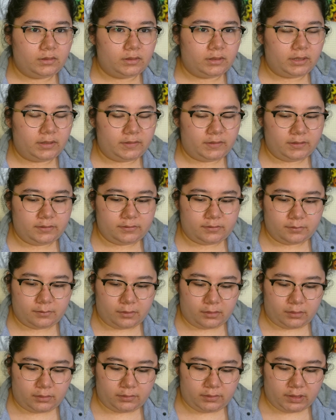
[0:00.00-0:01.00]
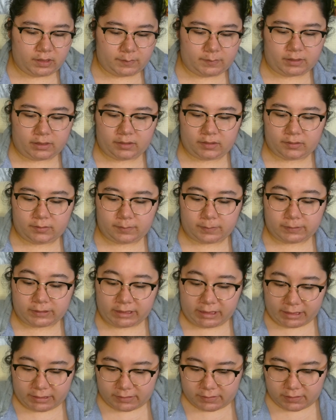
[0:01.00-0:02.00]
I think tomorrow I'm not going to
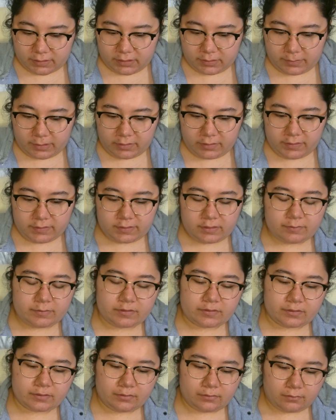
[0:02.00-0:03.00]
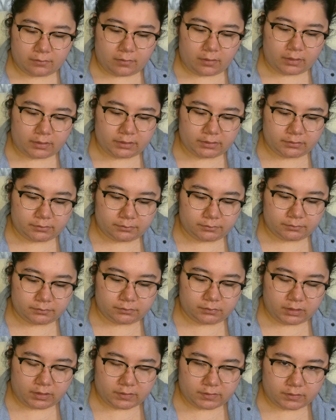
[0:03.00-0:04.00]
plant any berries. I'm just going to water.
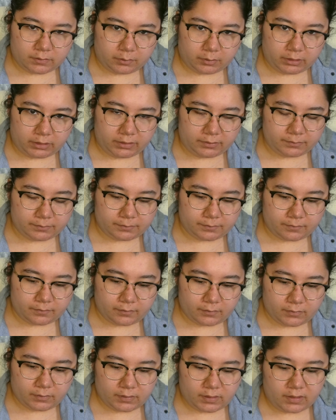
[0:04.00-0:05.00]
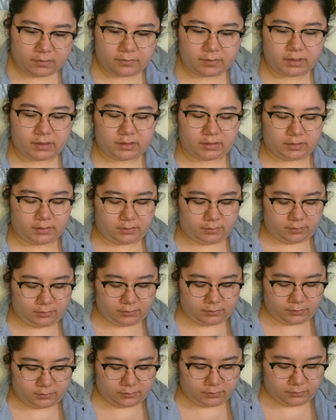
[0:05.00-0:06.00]
That's the plan. That way,
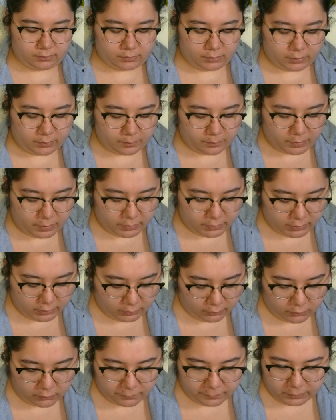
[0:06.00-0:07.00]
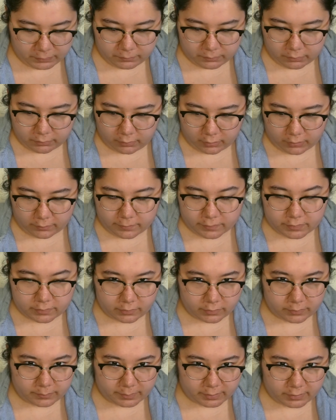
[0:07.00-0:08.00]
on Monday, hopefully we'll harvest
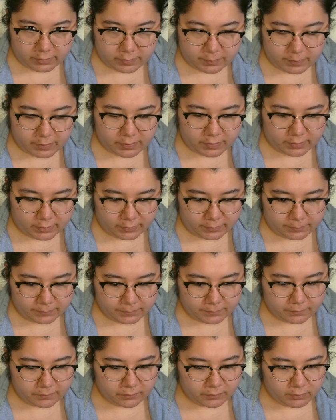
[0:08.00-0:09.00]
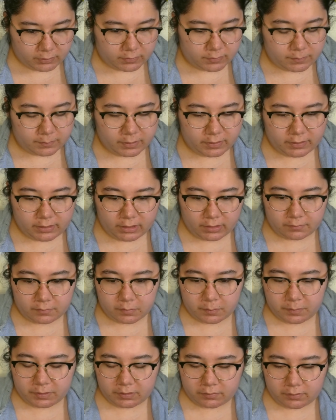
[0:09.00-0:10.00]
all the berries by then. Because Monday I
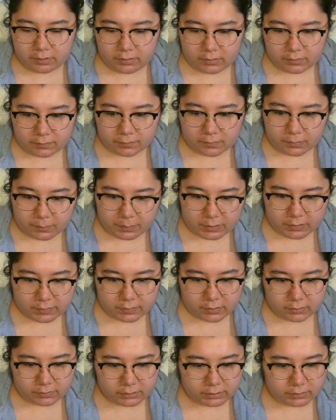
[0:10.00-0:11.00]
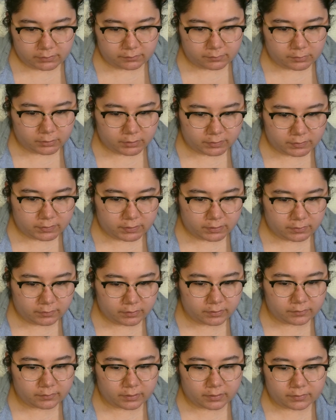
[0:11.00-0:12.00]
will be doing the full Peace-Locke run. we will
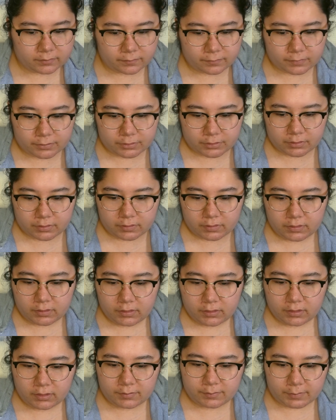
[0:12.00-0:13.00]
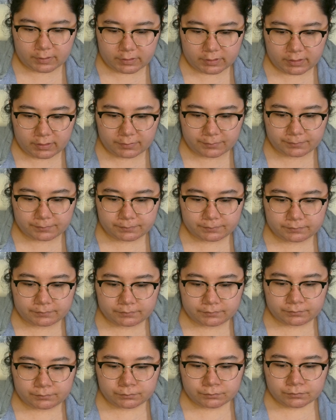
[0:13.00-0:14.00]
continuing the run for sure on Monday.
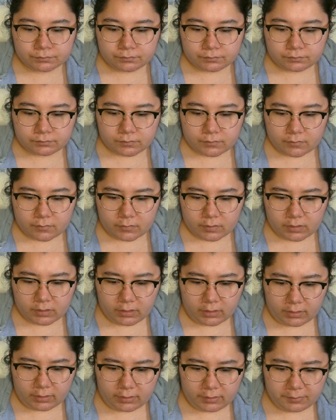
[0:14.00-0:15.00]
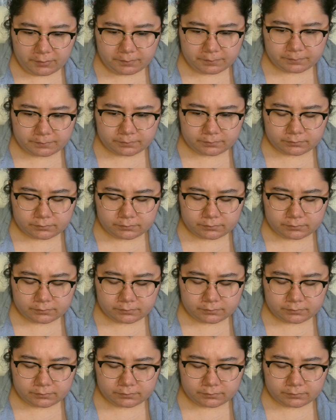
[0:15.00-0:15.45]
Um,